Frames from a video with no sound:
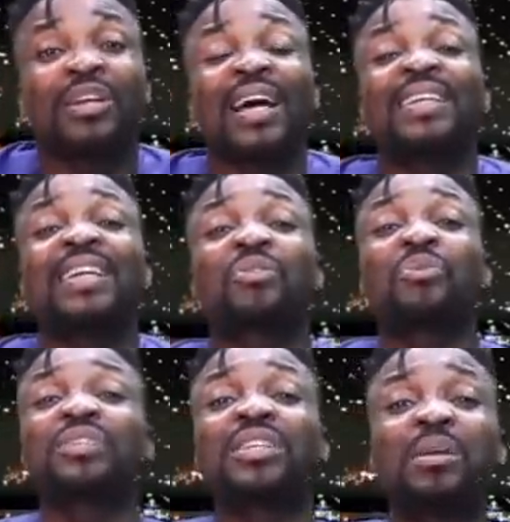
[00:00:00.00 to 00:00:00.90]
And then they
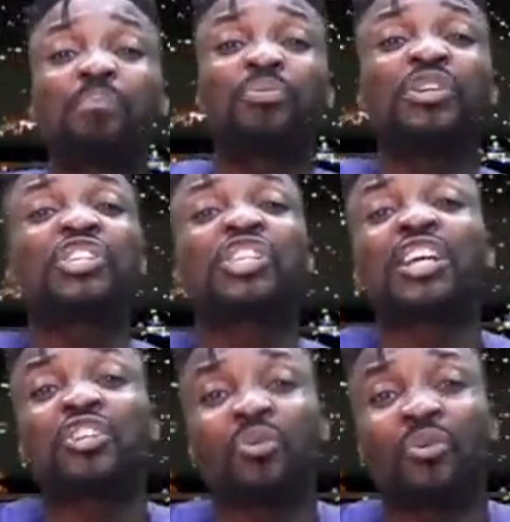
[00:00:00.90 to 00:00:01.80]
call to the put
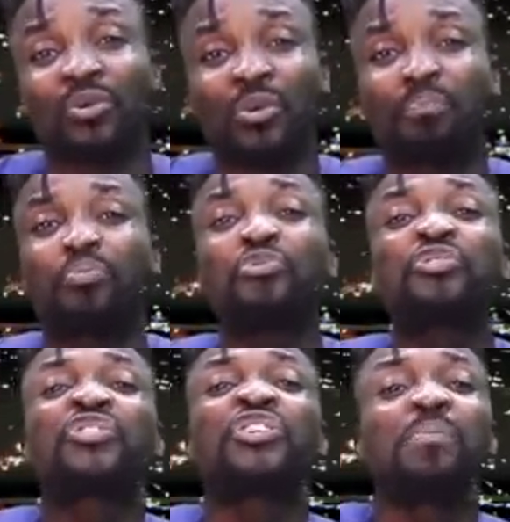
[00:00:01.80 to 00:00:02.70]
injection,
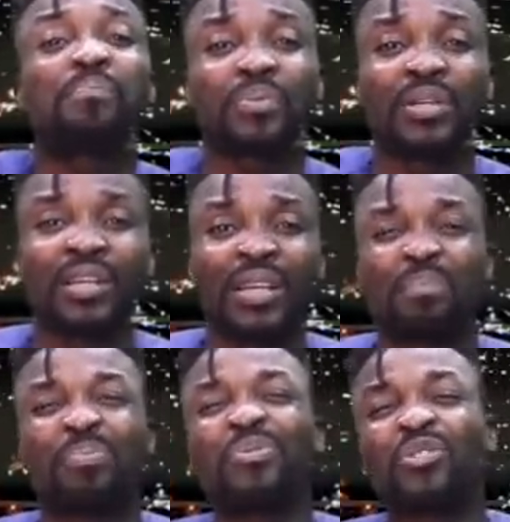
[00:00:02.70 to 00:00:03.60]
put drip,
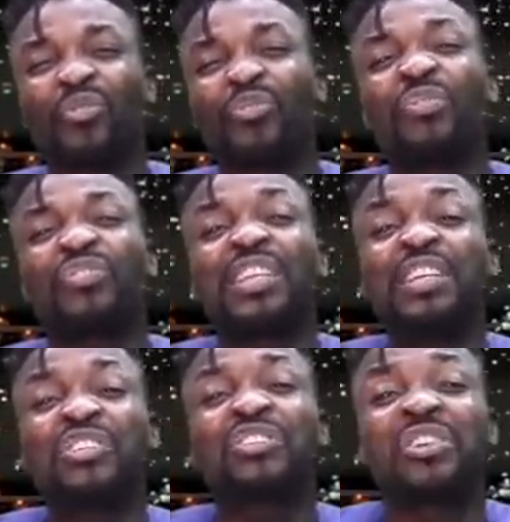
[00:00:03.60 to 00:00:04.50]
put
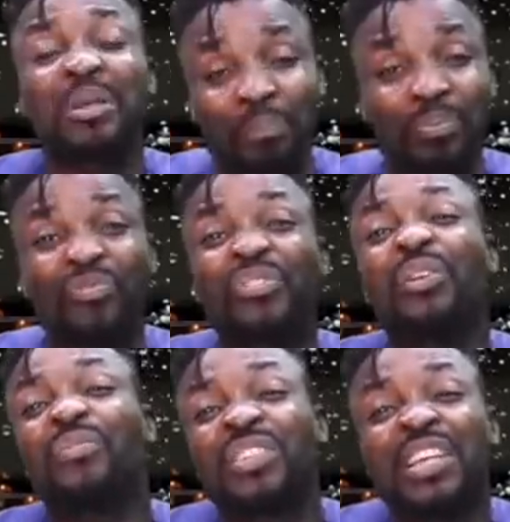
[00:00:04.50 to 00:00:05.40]
15 drip,
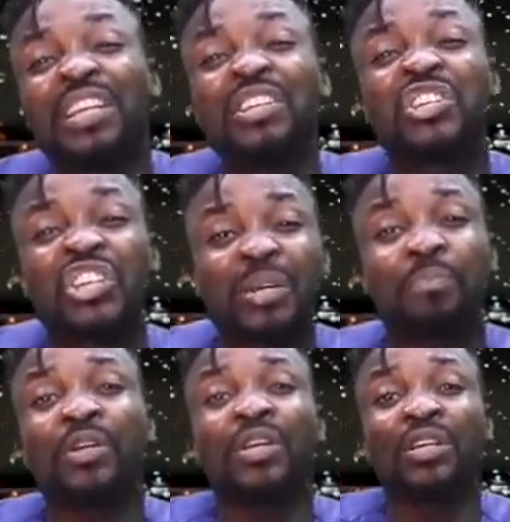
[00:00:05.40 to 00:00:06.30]
15
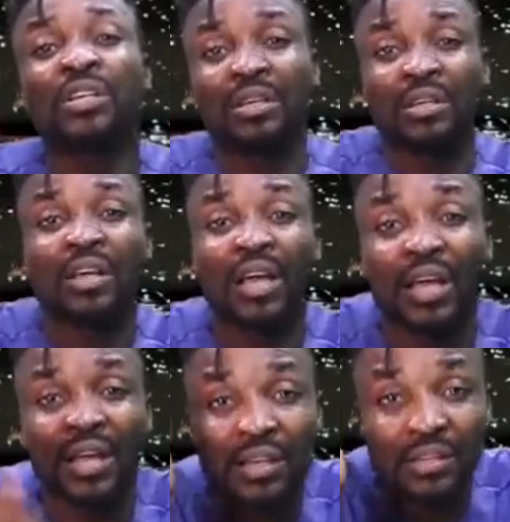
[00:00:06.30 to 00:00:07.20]
drip.
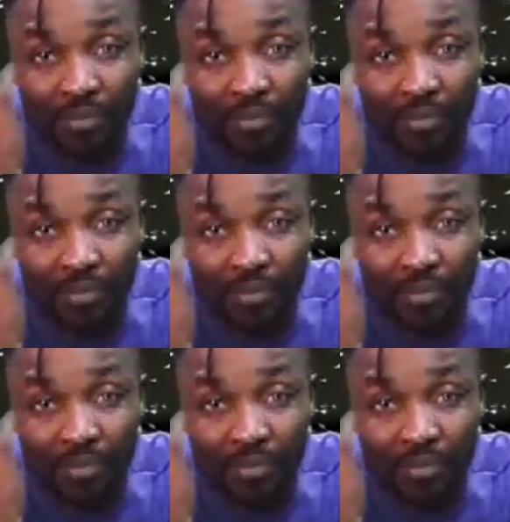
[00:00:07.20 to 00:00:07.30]
He